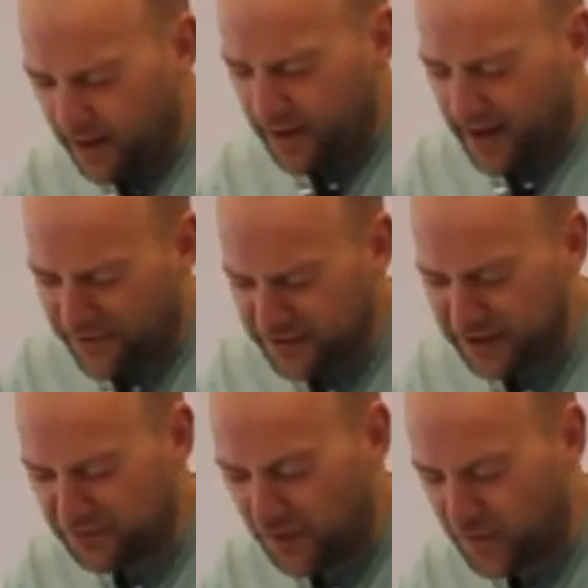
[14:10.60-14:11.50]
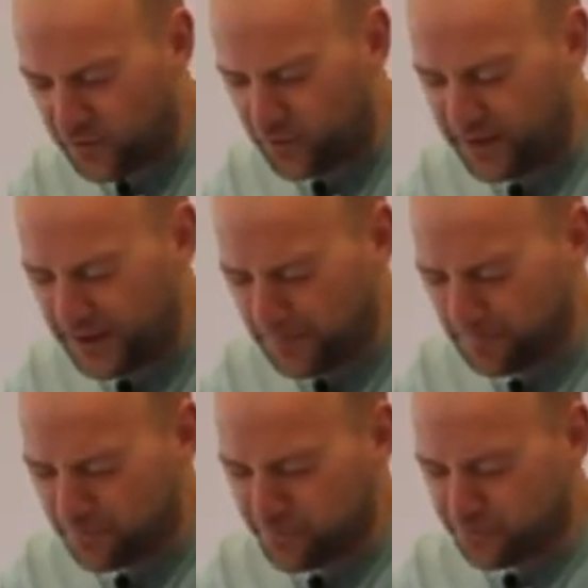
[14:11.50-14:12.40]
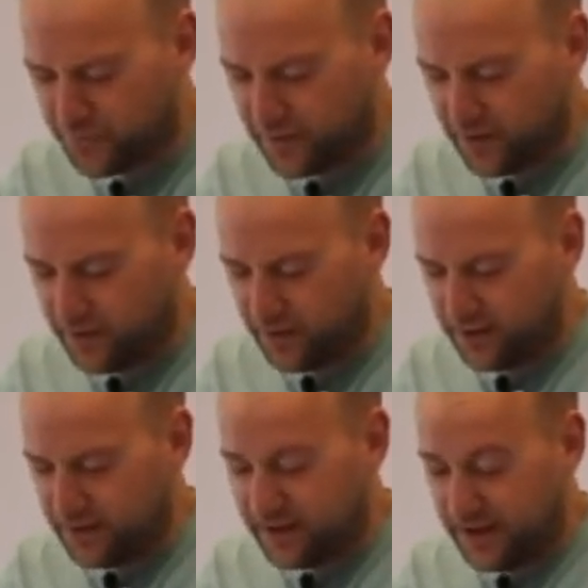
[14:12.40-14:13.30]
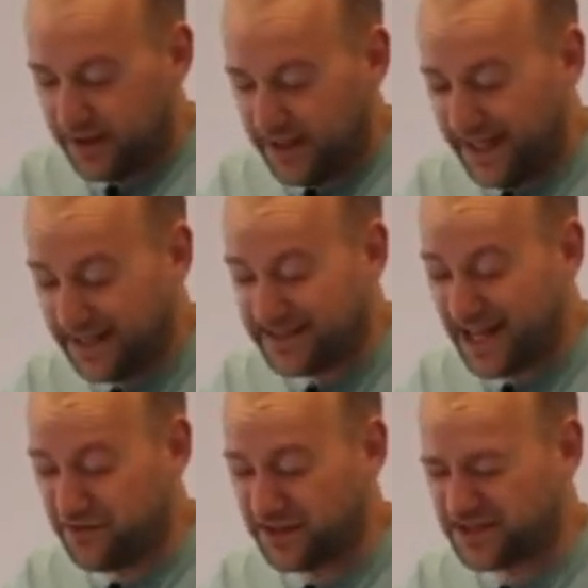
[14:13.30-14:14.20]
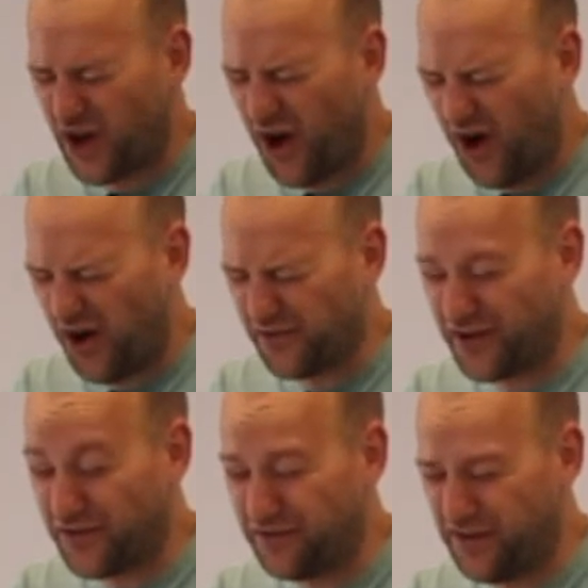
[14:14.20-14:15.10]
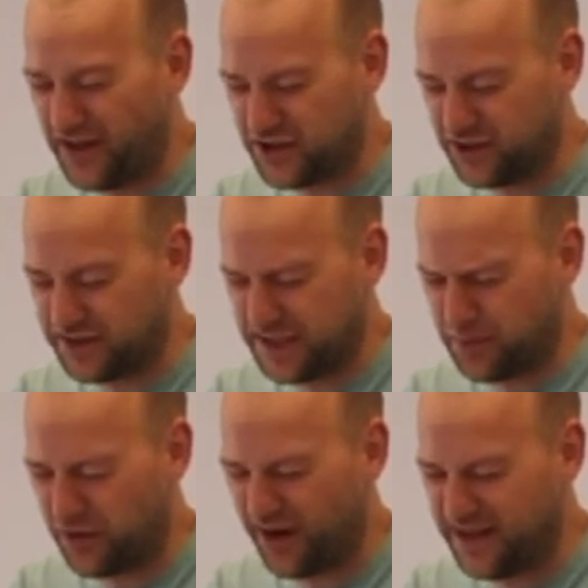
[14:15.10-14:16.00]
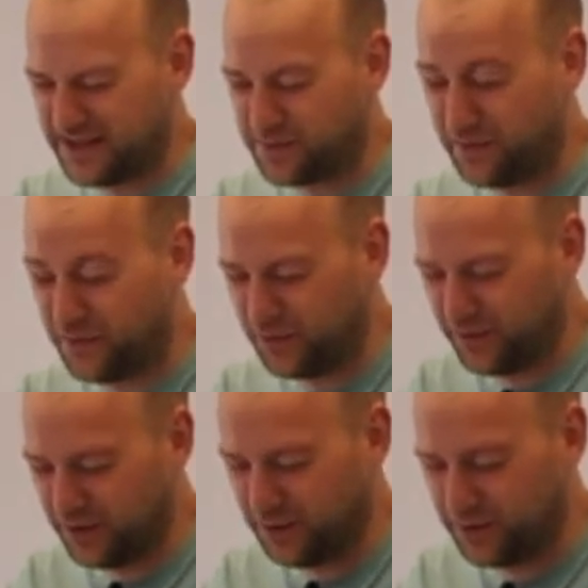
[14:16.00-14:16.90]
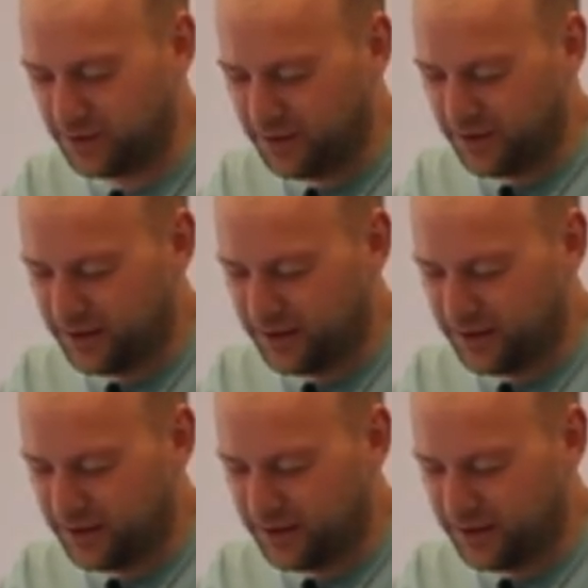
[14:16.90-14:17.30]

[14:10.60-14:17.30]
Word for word: Heavenly Father, we hear David's heart of confession as he prays before you and